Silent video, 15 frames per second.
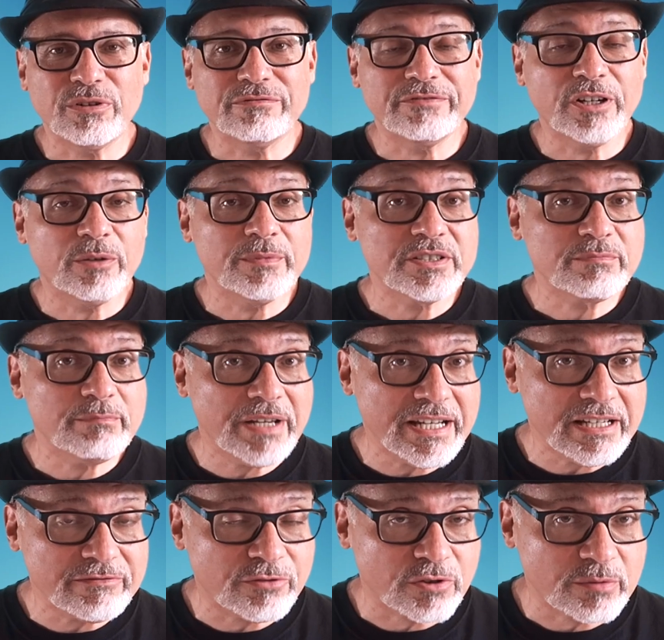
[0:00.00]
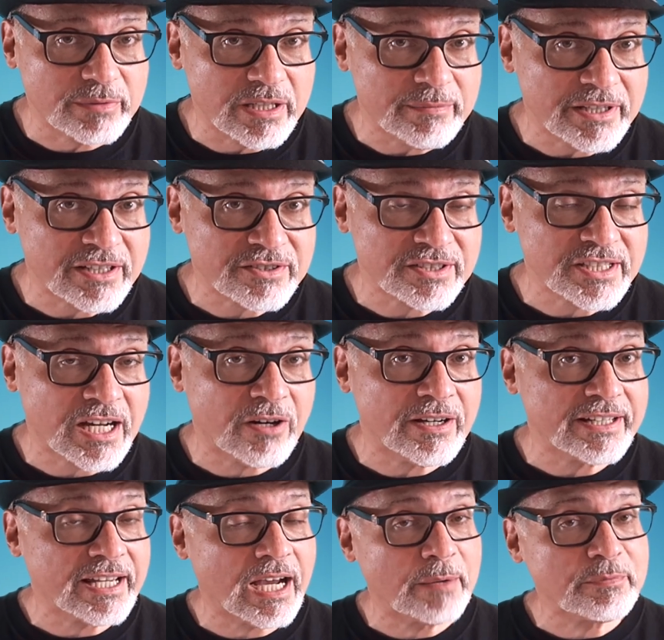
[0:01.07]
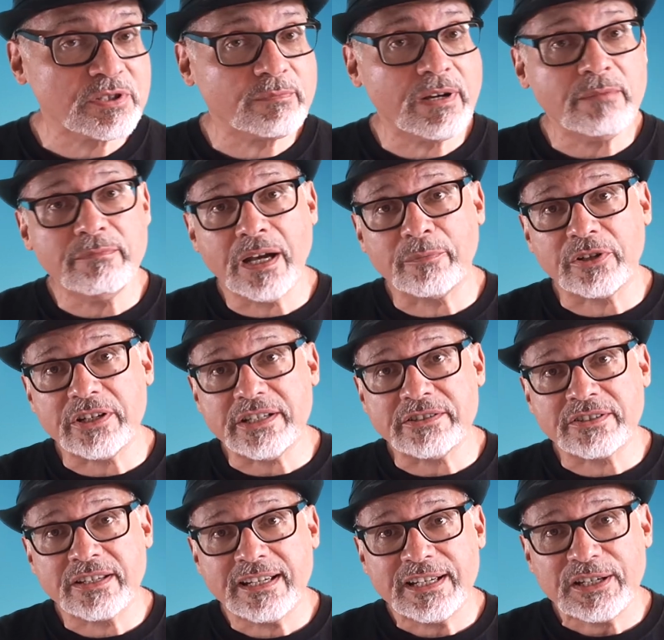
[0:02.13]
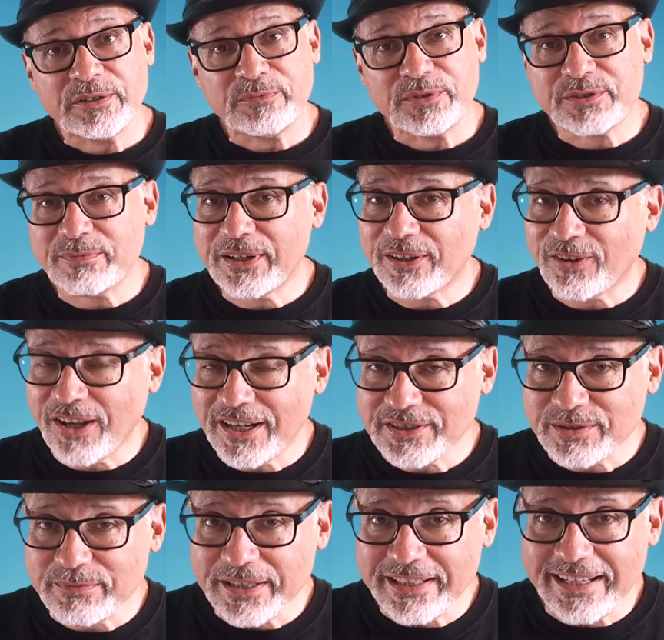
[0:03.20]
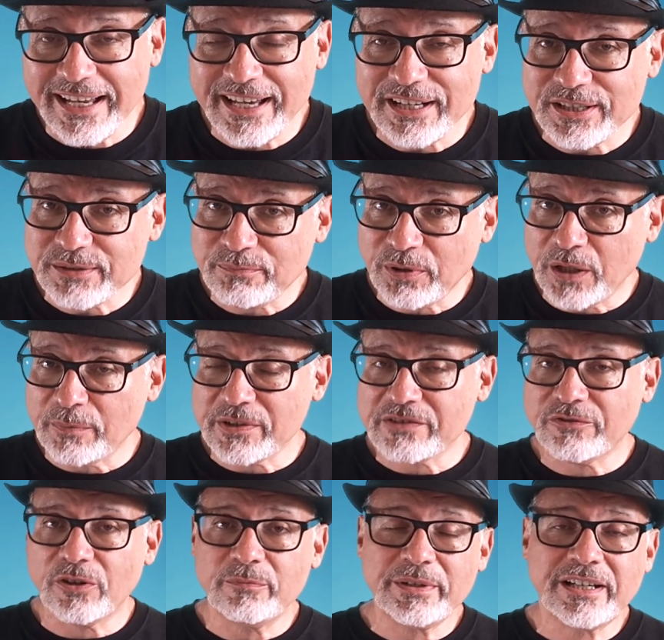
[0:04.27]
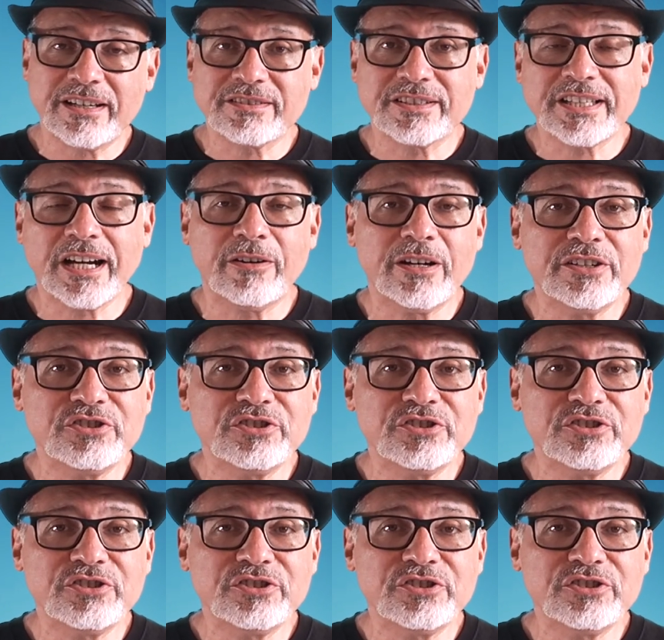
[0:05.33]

Well, film is meaningful to me because it's how I capture my memories, which mean a lot to me, and it's purposeful because it's how